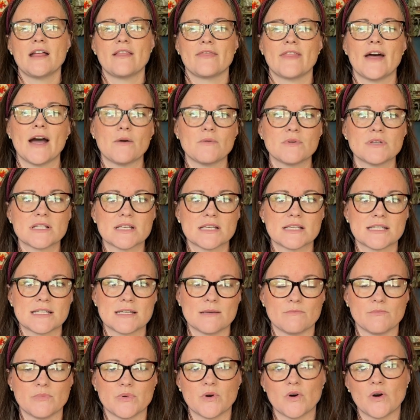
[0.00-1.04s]
That was a
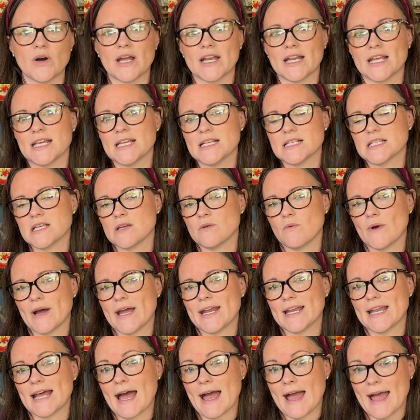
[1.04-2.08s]
simple and easy way
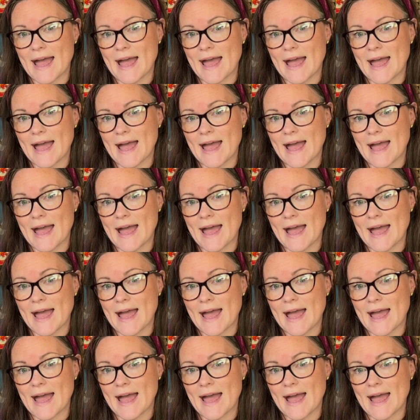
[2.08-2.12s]
to